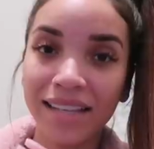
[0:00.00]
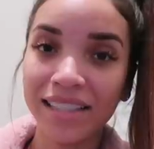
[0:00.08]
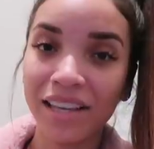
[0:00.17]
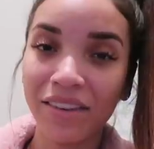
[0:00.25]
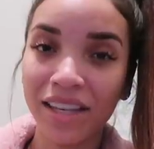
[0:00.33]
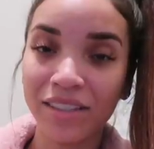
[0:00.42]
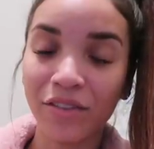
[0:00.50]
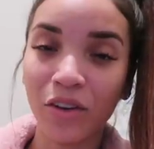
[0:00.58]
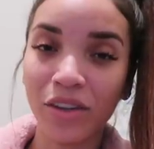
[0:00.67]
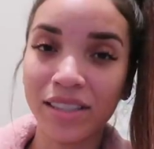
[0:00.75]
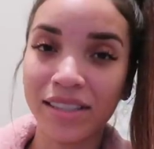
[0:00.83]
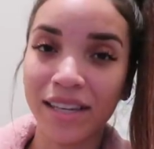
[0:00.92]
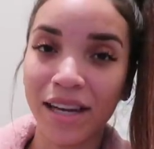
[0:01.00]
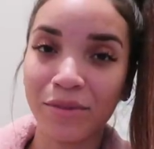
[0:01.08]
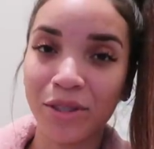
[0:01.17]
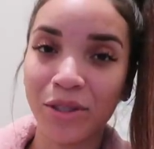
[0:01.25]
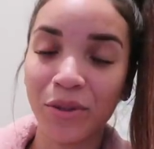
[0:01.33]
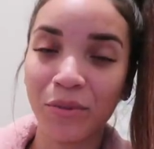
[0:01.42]
Thanksgiving is, of course, a
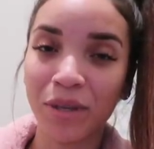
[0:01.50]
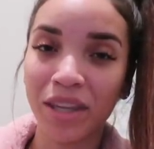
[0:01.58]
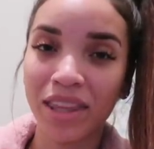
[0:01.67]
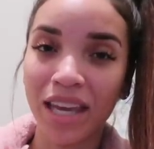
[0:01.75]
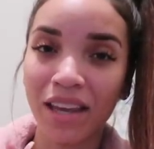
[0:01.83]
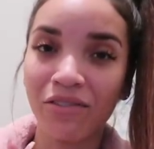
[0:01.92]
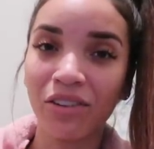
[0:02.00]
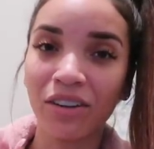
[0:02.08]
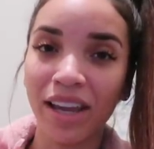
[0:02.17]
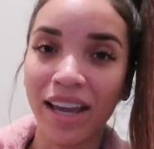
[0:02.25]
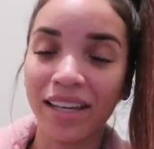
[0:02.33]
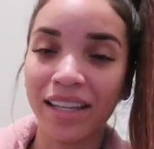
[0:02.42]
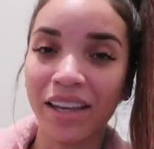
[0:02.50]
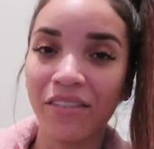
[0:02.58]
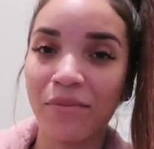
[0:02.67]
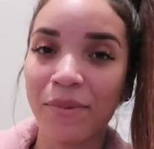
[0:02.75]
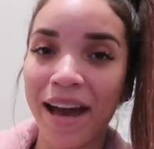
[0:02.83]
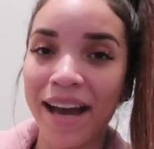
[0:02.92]
time to be thankful and
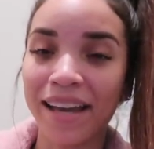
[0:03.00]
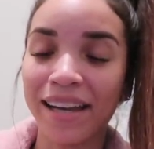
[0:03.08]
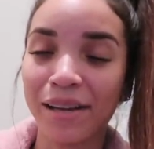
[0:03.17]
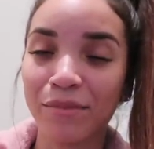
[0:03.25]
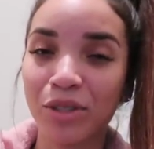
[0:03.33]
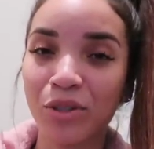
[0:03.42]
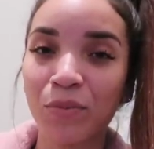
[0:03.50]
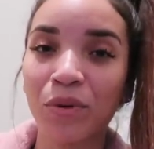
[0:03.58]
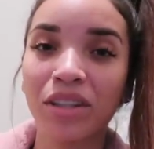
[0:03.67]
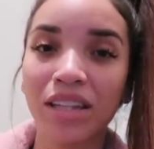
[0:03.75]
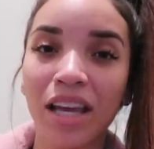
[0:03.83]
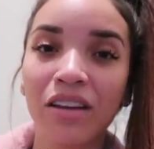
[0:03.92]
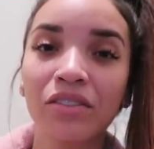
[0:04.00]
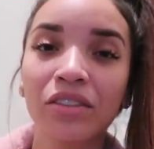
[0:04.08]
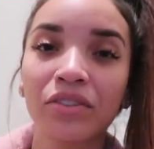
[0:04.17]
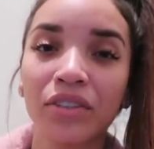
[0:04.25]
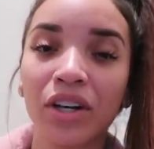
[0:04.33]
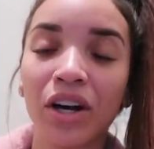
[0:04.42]
give back, and I'm super
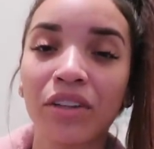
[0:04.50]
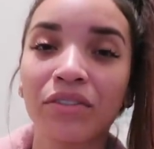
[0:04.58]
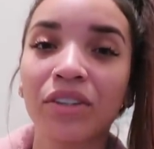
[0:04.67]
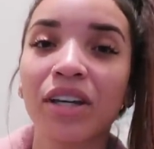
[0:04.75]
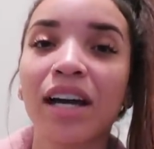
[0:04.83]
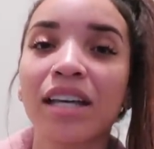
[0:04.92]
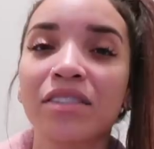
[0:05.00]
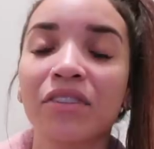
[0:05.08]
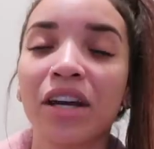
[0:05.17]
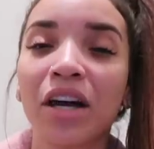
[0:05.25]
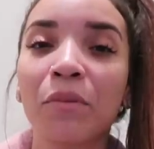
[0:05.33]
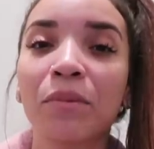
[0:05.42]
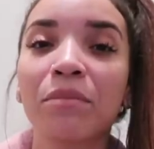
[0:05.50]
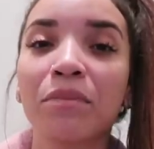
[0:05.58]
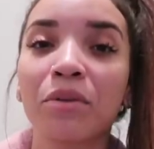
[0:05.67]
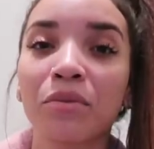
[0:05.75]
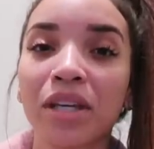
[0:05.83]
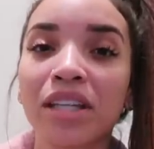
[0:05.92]
thankful for all of you guys for helping
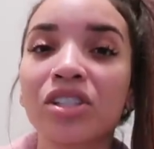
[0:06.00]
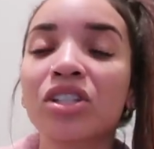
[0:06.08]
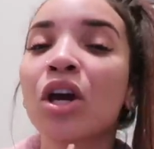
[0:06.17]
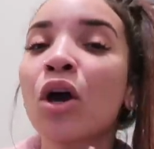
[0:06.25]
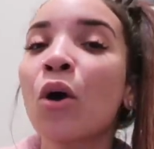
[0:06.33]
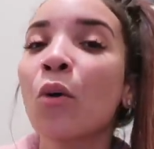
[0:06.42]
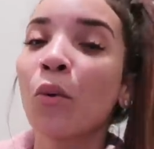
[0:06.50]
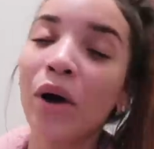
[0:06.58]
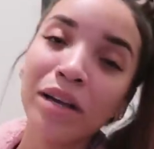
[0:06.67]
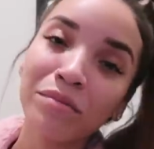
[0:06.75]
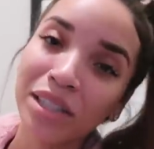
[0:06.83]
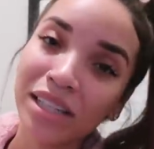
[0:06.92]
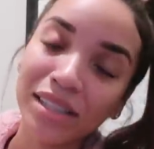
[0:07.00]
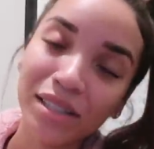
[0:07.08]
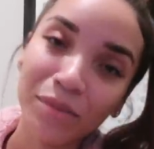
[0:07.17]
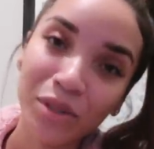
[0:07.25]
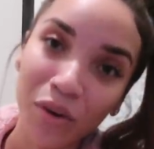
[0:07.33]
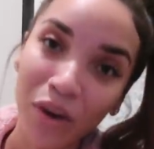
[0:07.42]
me reach one million
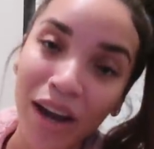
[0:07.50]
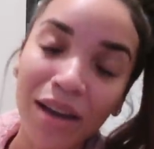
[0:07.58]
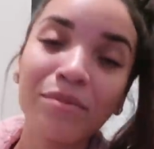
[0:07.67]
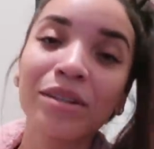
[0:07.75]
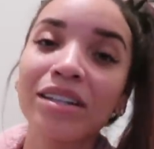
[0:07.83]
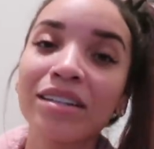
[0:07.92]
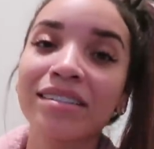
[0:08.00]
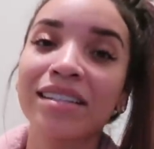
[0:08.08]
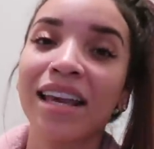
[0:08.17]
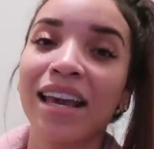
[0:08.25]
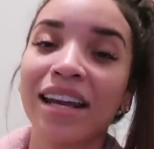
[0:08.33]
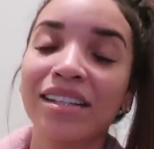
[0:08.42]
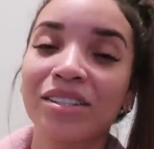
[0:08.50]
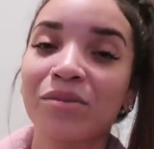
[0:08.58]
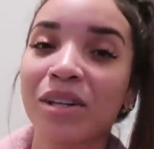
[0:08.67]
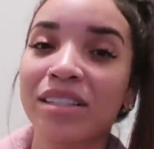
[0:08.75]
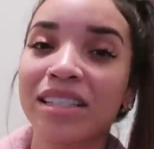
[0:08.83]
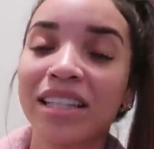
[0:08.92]
subscribers, and I just
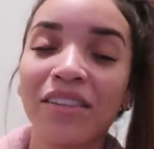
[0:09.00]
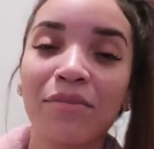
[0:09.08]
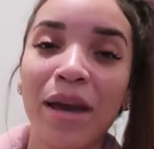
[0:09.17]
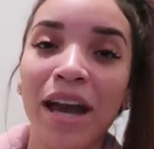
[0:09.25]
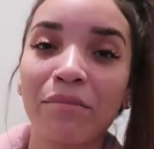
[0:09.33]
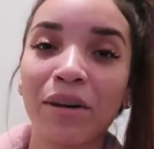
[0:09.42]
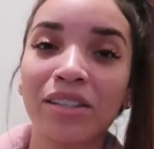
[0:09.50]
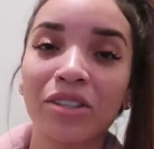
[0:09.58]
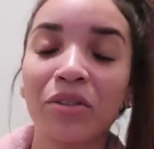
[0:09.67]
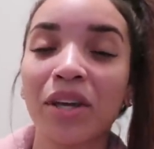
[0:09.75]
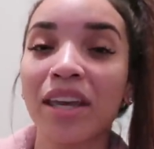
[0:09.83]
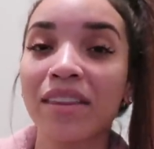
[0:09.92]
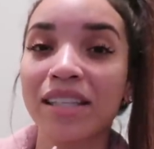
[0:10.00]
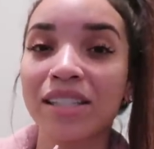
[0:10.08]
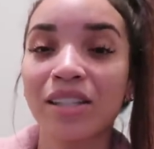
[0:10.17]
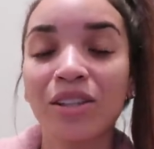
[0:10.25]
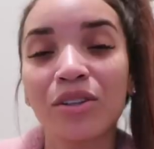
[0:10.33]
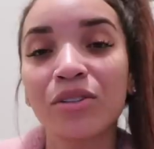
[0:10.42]
wanted to give back by doing
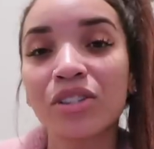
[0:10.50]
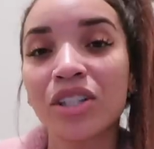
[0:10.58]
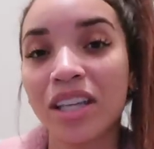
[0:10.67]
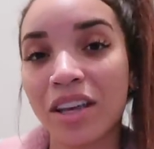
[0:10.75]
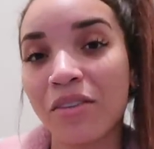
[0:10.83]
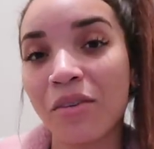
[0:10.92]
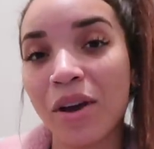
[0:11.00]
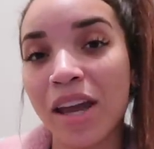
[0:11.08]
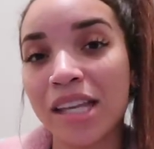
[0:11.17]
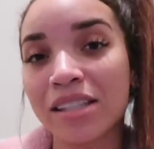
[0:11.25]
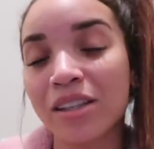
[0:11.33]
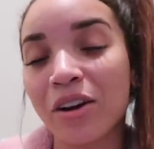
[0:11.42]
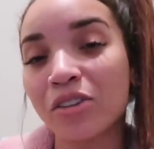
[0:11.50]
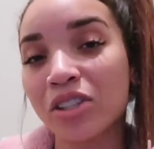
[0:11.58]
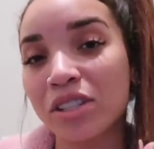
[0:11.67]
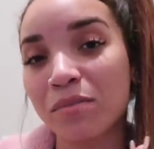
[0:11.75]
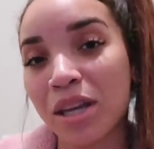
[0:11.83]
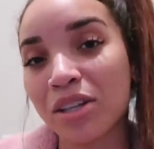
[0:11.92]
this huge giveaway. So
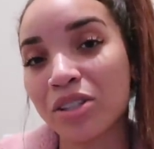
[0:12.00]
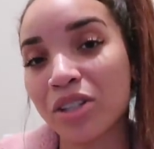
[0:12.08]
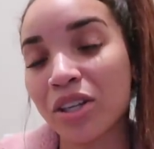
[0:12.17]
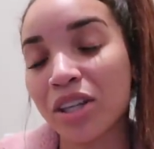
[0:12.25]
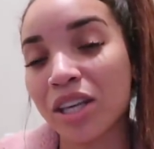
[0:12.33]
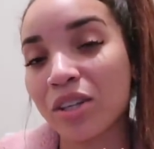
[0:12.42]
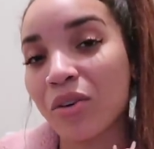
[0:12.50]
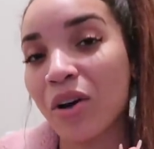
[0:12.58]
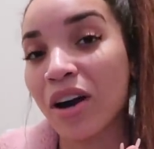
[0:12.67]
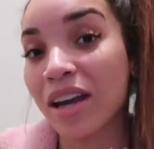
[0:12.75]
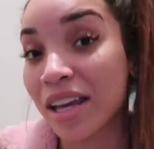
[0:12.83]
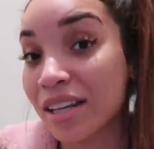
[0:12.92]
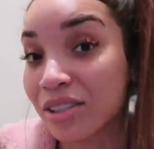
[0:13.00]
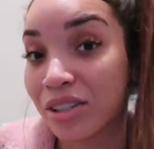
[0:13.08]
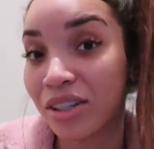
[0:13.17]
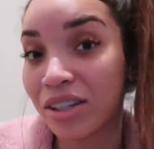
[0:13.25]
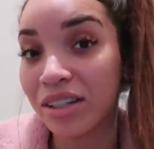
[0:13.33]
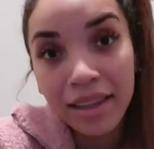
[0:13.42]
just make sure that you are
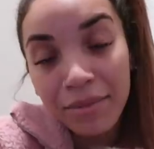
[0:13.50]
entered.